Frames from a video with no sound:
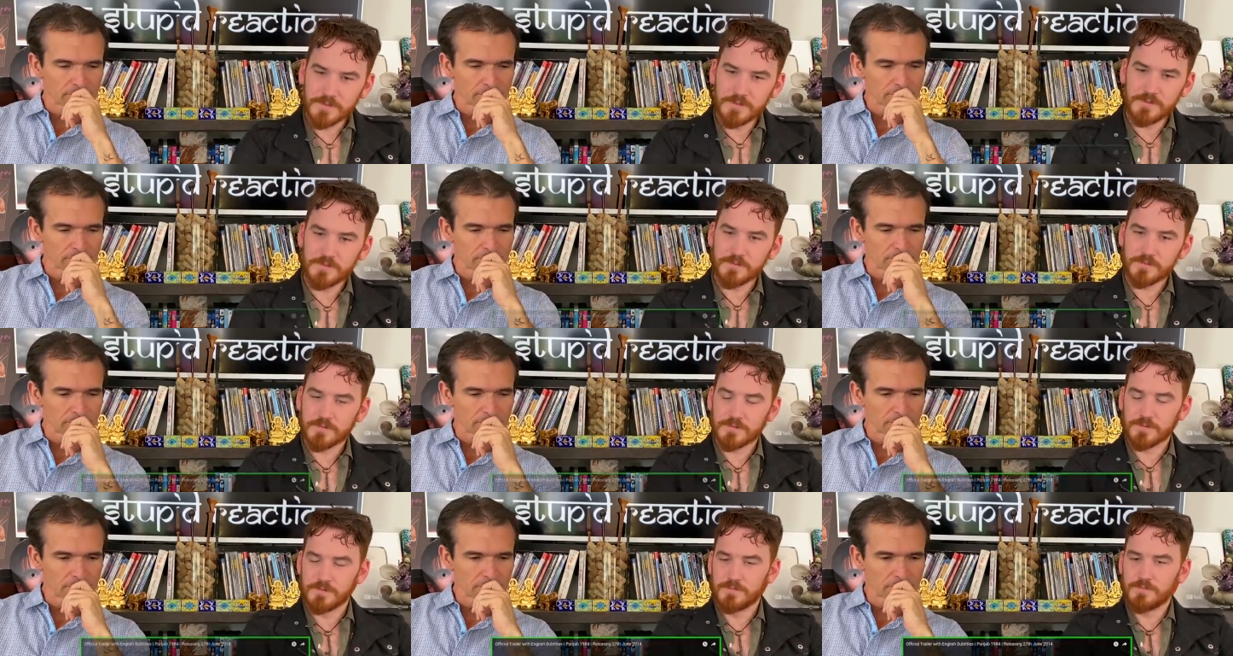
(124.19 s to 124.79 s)

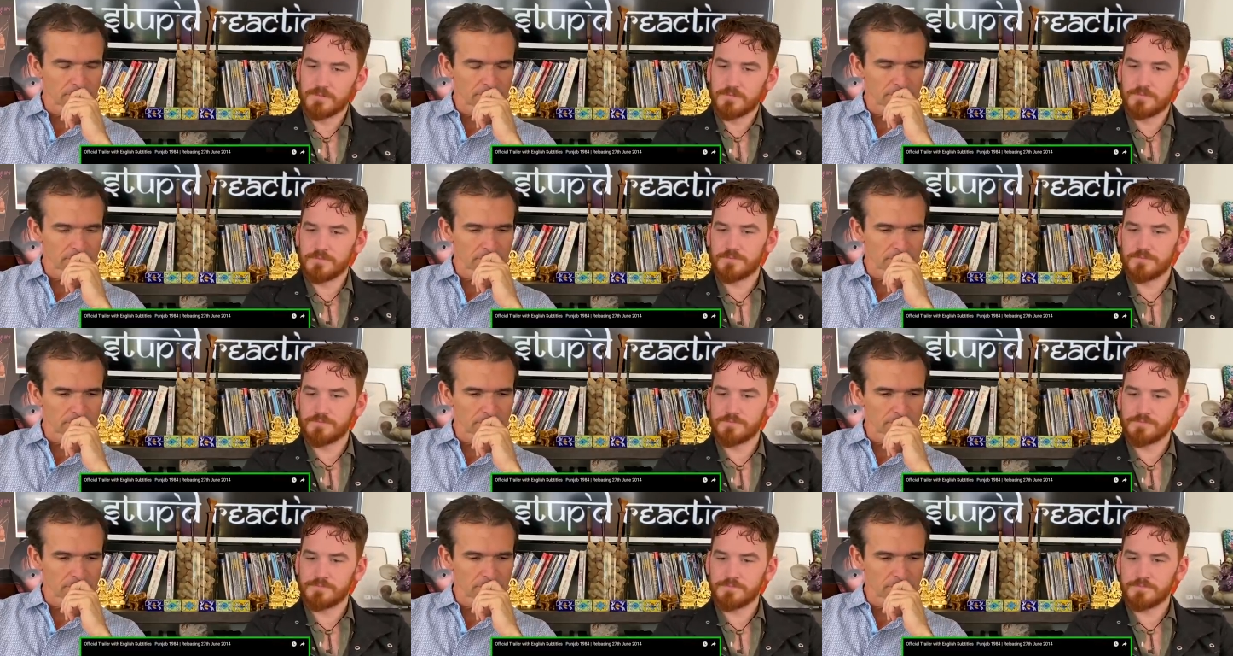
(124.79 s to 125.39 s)

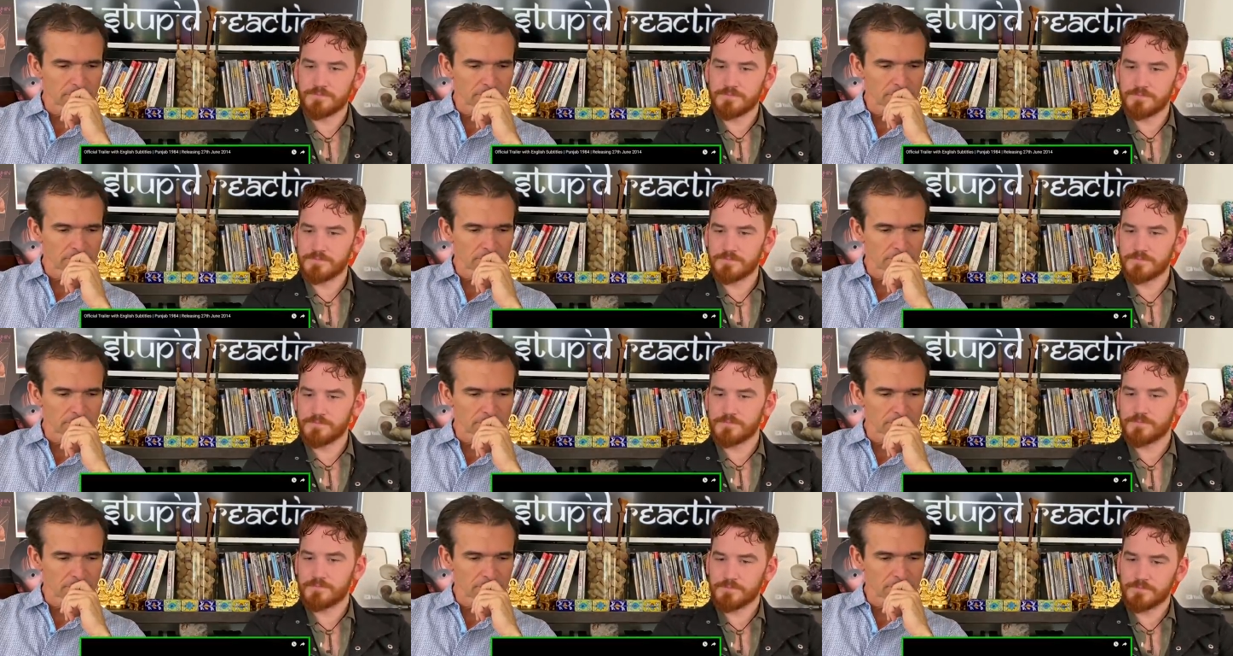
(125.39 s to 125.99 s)

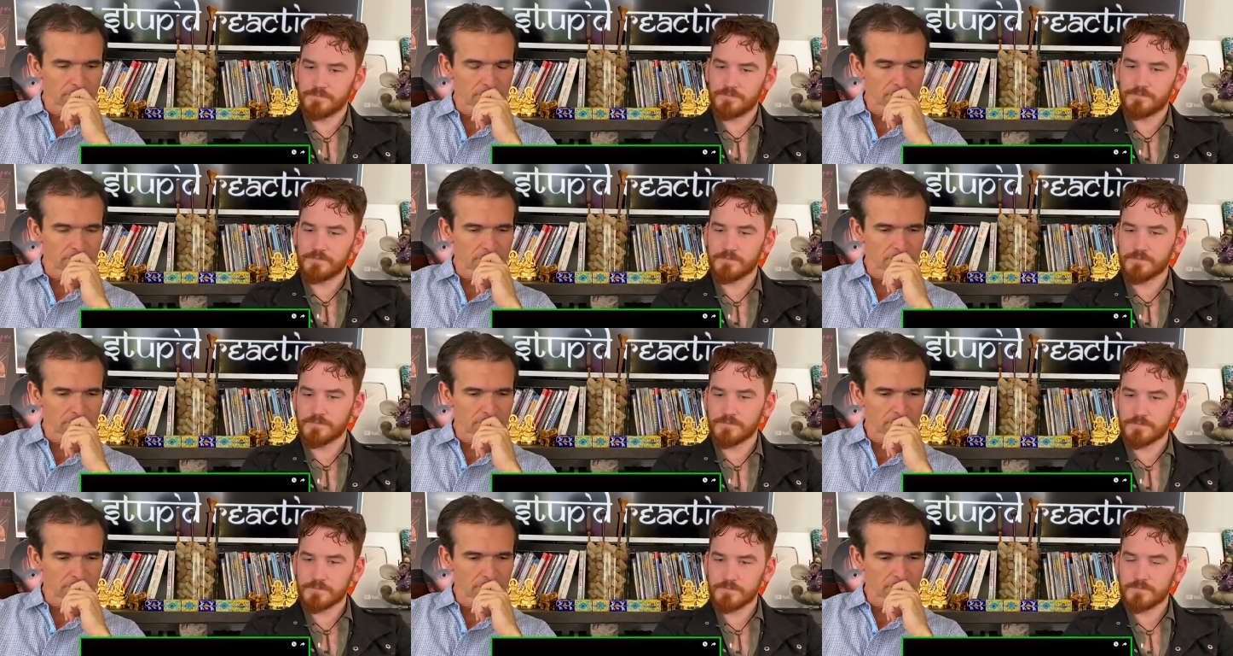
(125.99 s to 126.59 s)

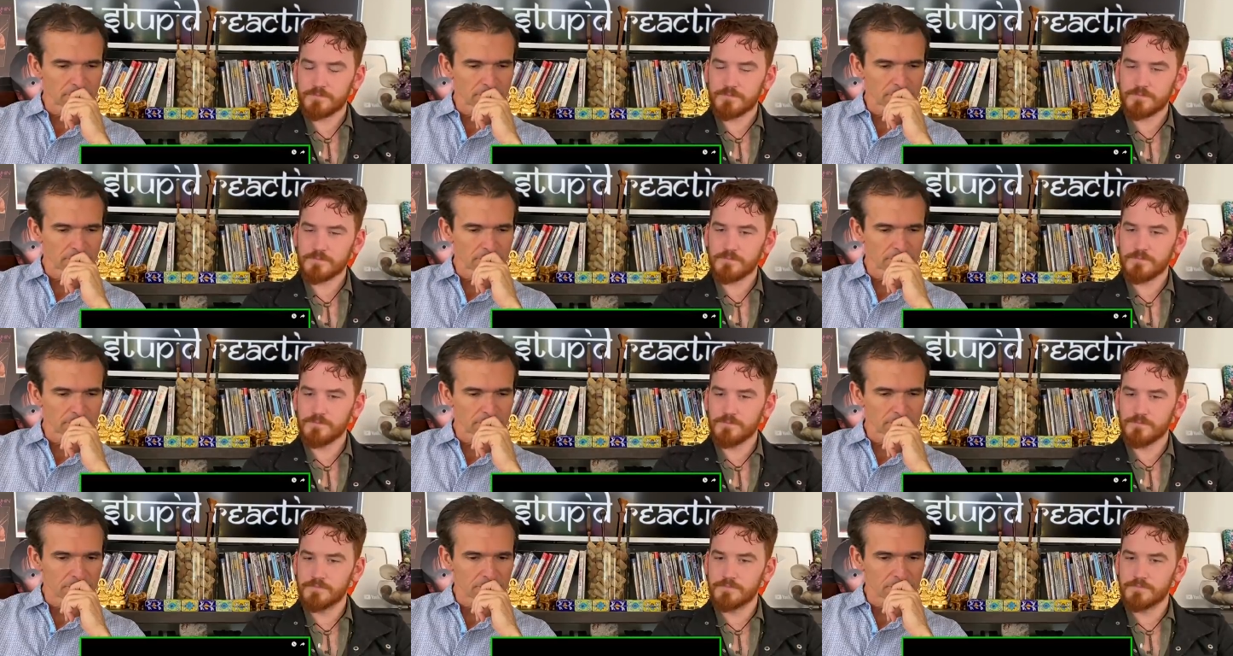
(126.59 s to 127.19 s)

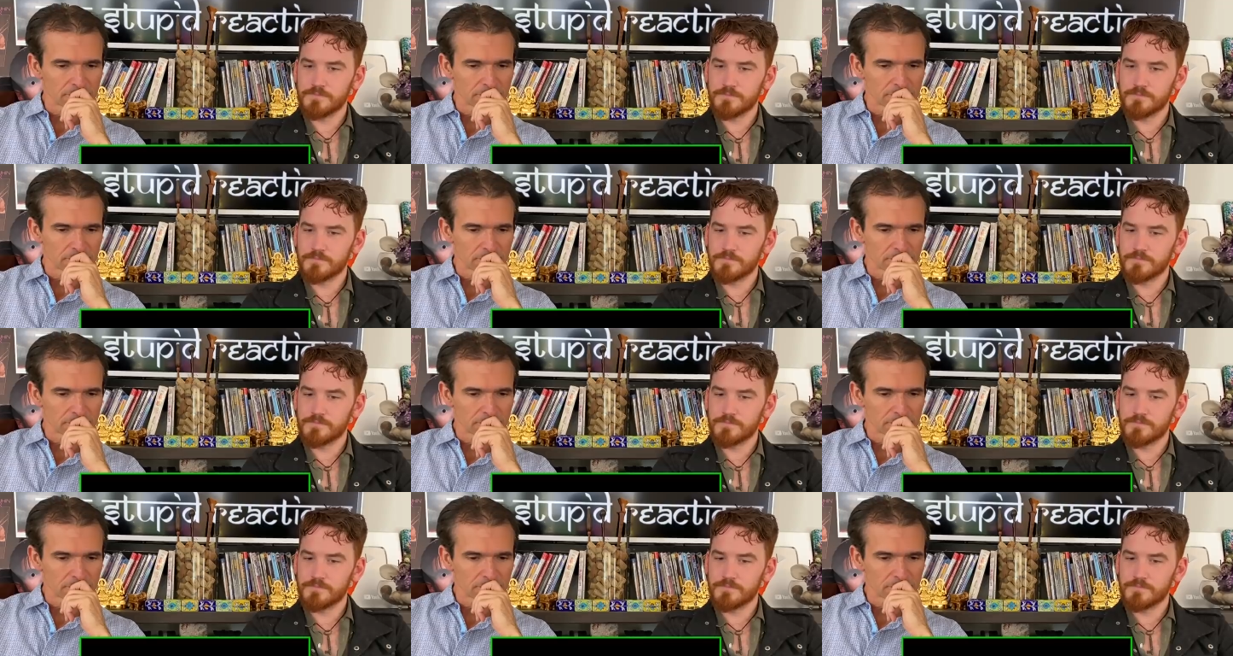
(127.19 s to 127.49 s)
[no speech]